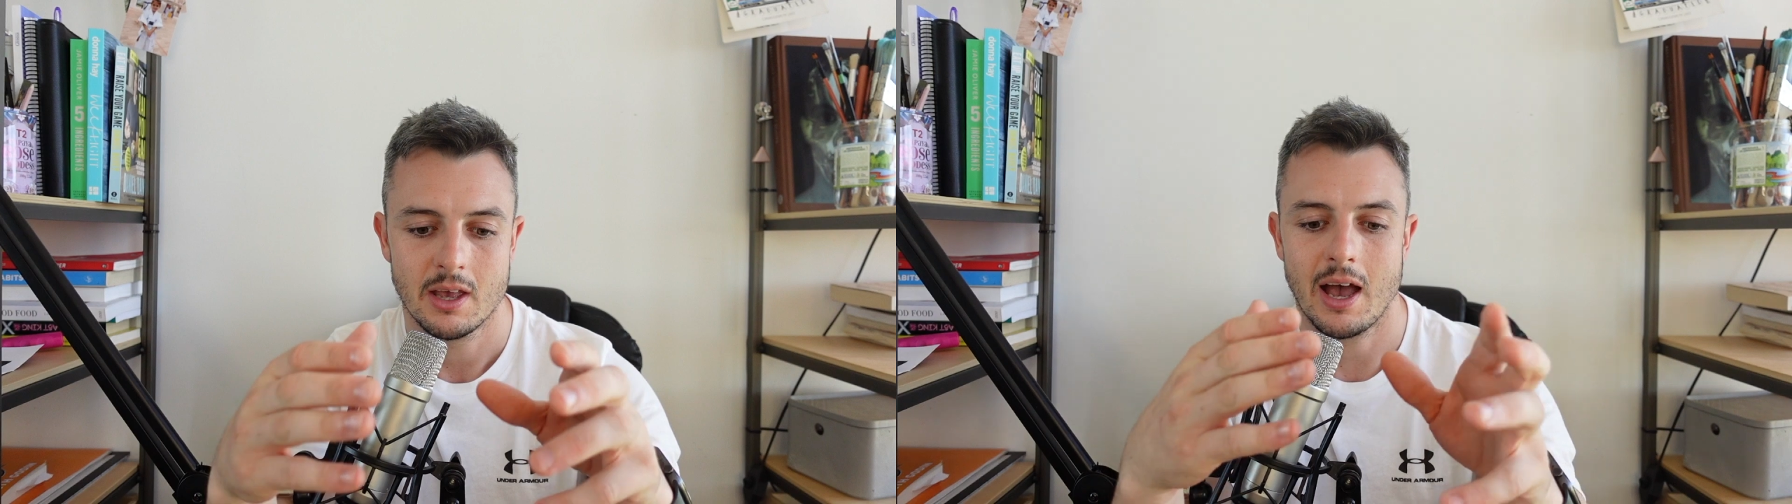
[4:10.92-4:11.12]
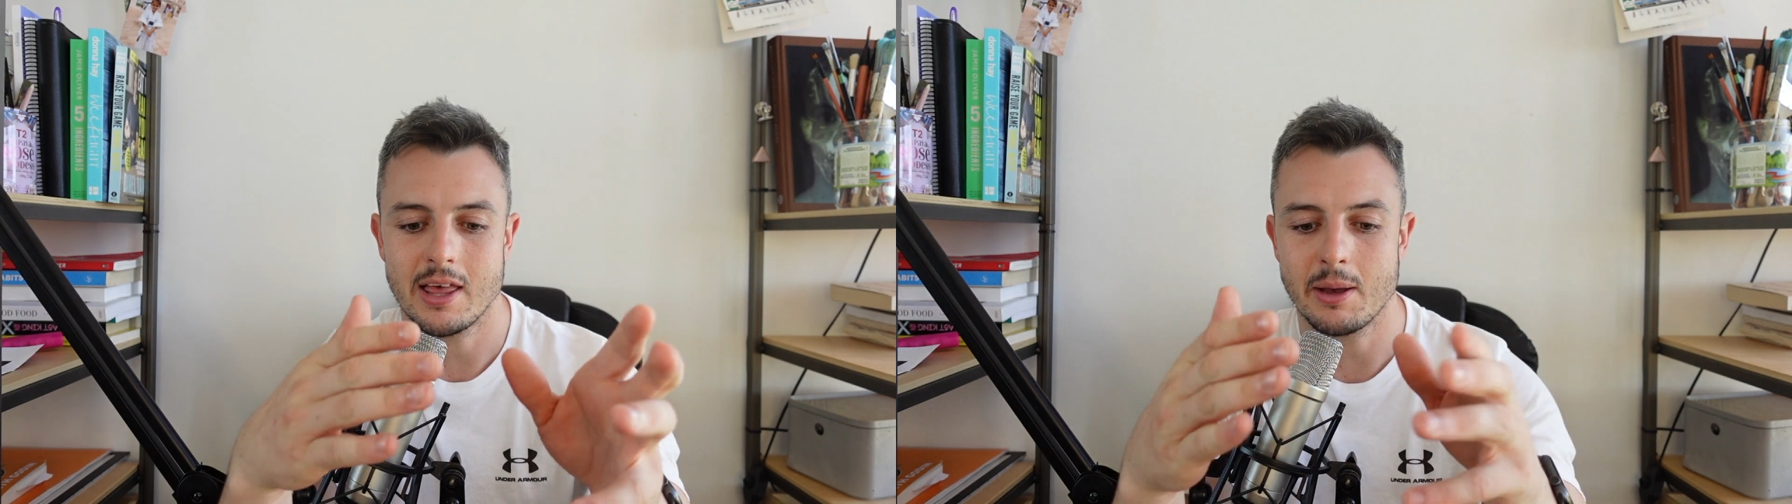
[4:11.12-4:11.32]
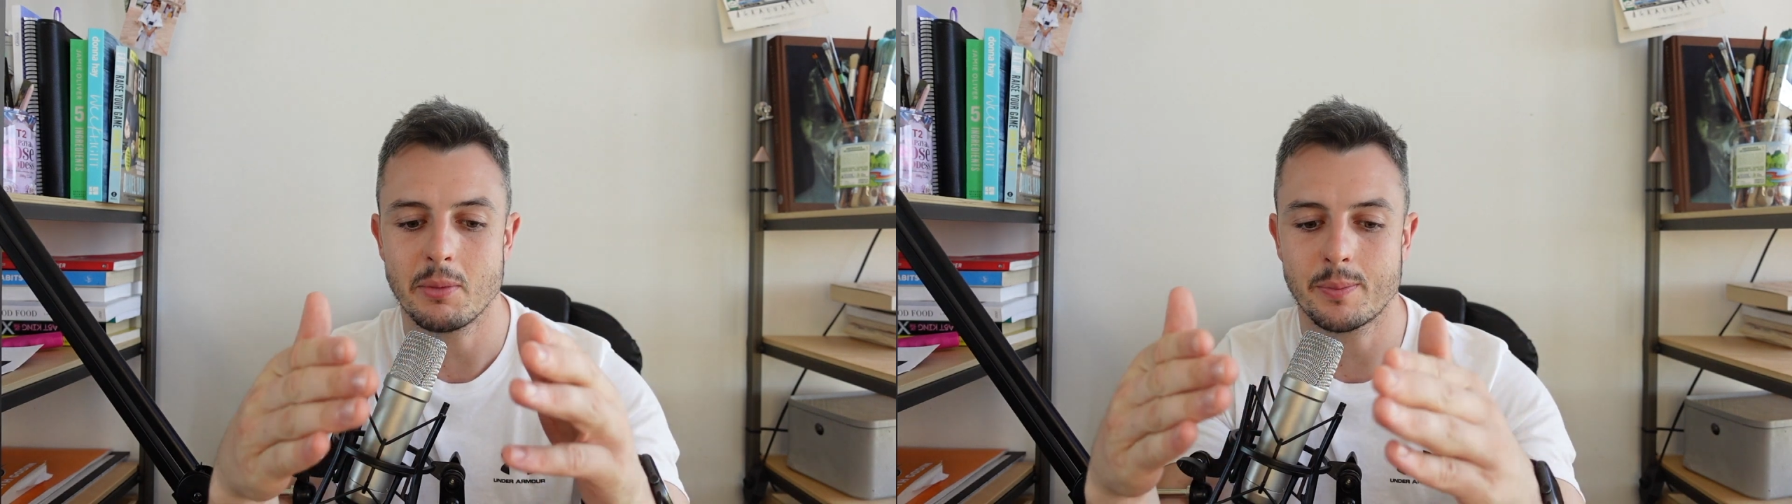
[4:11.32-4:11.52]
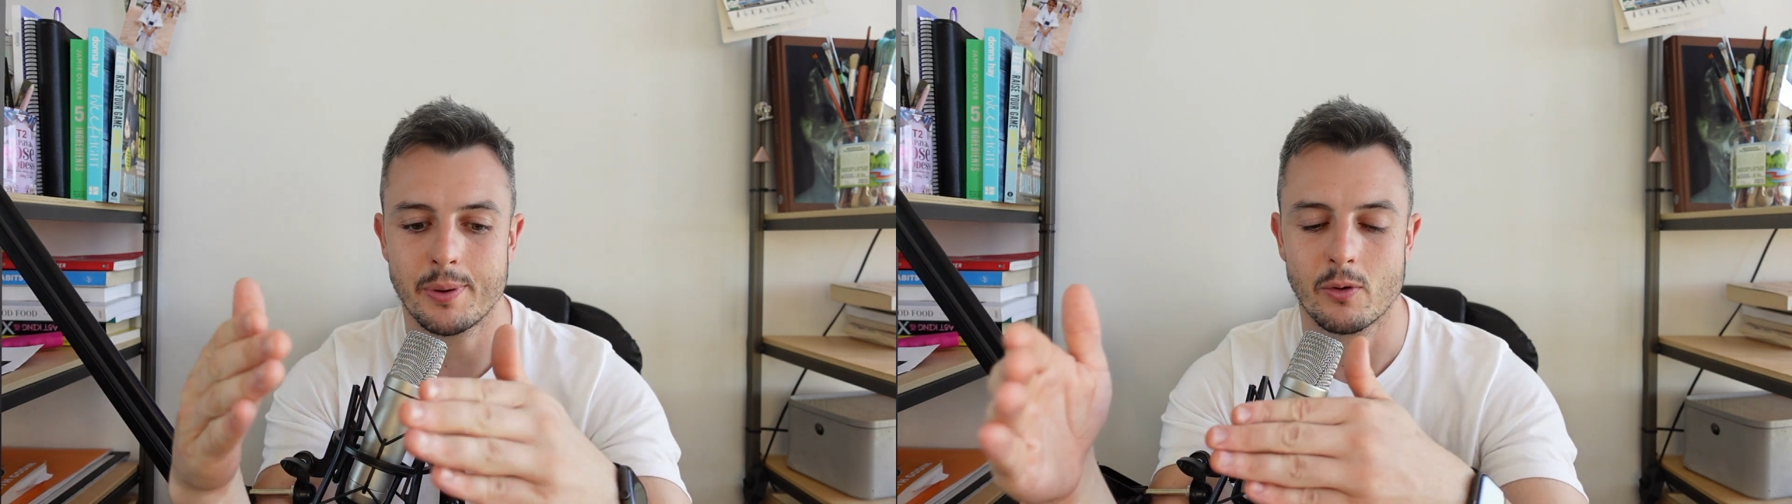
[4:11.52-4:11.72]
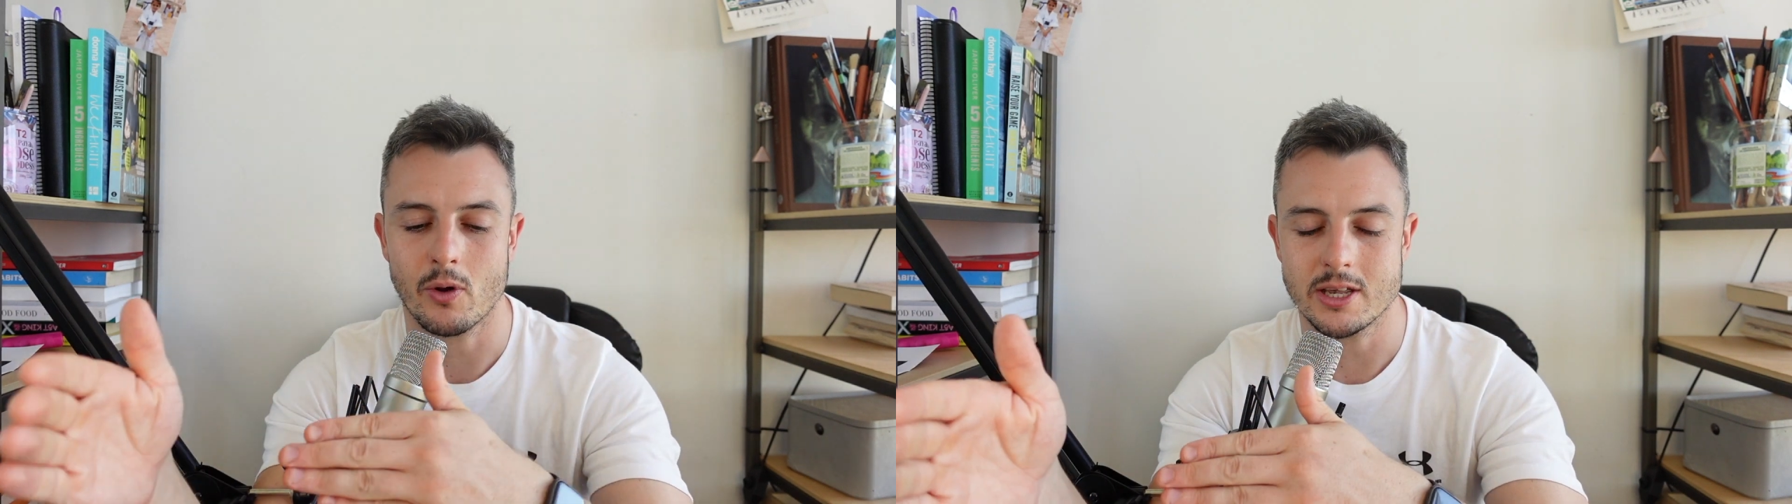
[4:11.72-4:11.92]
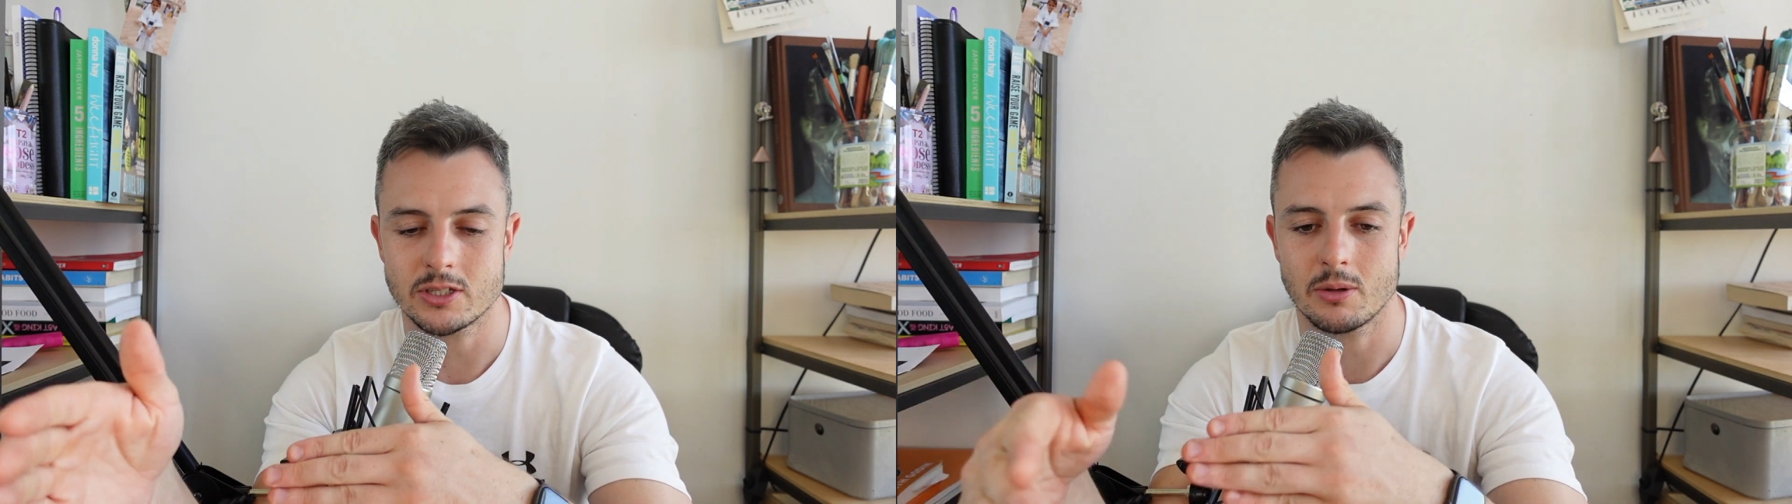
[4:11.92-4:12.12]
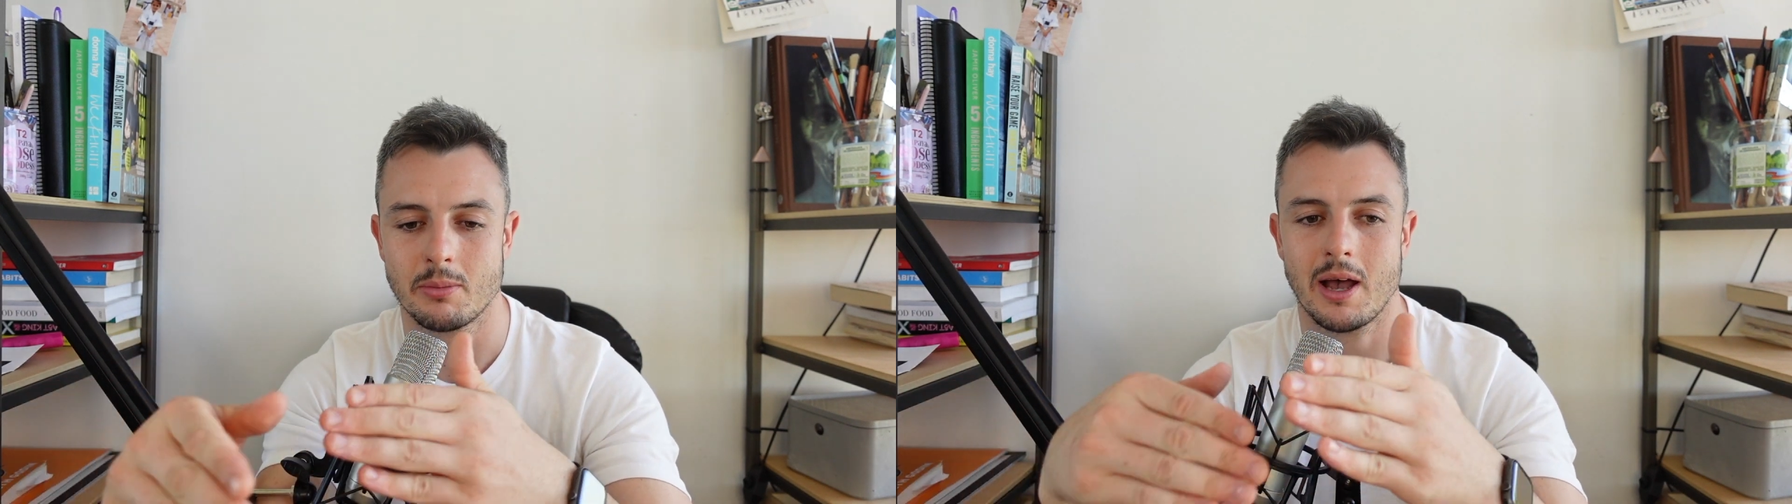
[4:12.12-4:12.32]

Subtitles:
And then we progress them